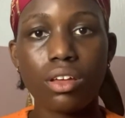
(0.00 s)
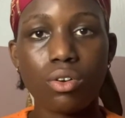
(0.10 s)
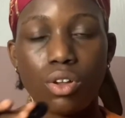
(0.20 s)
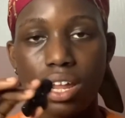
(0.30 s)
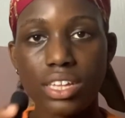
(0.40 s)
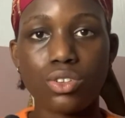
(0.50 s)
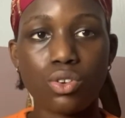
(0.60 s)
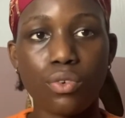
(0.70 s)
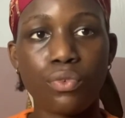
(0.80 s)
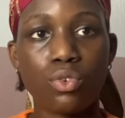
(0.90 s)
it to
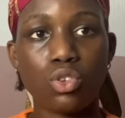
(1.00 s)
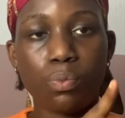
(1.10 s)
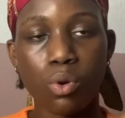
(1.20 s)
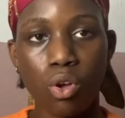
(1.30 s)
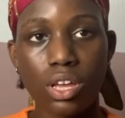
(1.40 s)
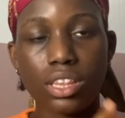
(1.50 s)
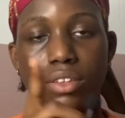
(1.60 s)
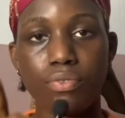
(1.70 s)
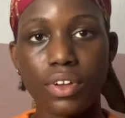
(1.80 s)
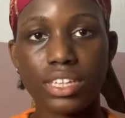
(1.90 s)
your phone, you plug in
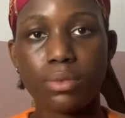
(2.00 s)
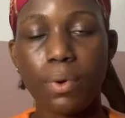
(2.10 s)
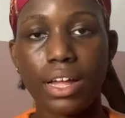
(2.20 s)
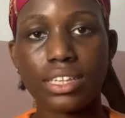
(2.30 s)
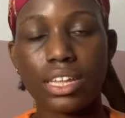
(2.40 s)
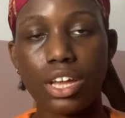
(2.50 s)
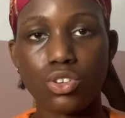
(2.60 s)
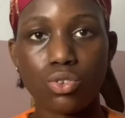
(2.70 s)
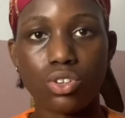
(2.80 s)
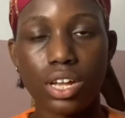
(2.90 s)
the first part that I
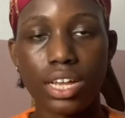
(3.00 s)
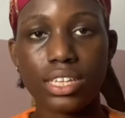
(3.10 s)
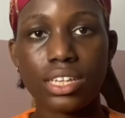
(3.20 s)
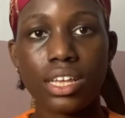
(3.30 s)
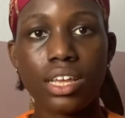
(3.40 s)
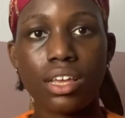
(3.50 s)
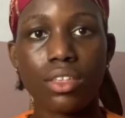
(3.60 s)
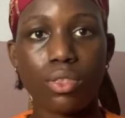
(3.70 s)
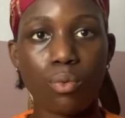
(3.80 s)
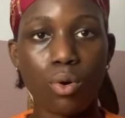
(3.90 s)
showed you guys,
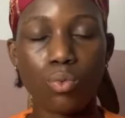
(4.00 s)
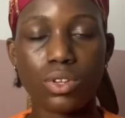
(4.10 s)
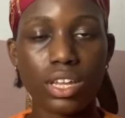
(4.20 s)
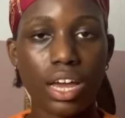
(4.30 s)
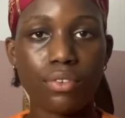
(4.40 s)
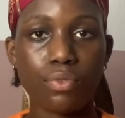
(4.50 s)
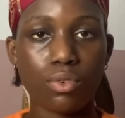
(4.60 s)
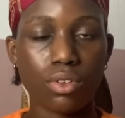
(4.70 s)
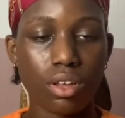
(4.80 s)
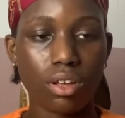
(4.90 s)
the one with the iPhone